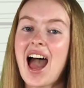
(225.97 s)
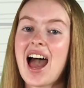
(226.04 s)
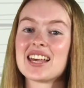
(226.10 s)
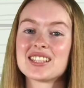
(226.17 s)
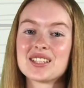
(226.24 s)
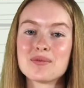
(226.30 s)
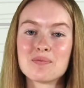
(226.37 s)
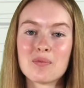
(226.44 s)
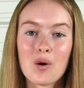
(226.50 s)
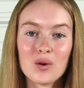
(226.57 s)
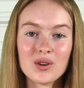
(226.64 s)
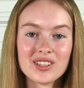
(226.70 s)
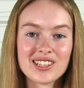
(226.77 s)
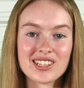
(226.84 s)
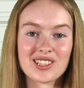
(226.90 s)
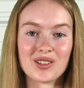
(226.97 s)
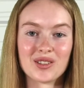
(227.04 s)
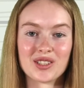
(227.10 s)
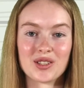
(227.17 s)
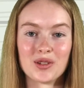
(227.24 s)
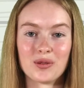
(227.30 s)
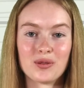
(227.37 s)
as an important
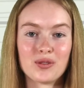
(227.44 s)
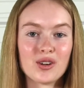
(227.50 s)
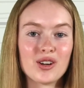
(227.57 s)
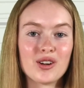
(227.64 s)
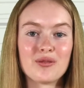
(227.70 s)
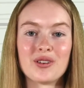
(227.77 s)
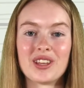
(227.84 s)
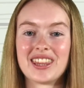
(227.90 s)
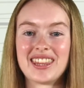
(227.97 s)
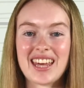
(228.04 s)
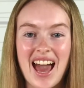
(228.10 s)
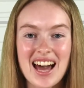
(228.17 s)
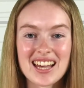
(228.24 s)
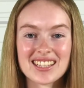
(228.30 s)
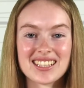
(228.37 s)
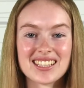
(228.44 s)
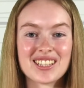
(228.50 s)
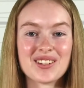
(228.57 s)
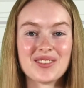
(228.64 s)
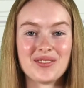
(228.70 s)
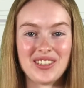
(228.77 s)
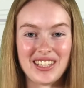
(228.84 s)
source of food for thousands
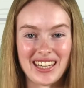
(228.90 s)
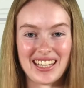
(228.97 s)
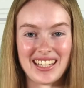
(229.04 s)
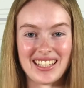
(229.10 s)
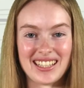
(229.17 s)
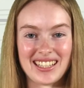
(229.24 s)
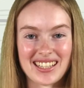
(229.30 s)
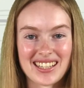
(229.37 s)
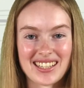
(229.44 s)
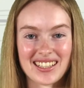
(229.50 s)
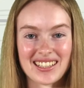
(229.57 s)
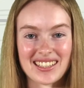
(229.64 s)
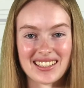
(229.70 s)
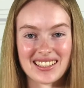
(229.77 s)
of years.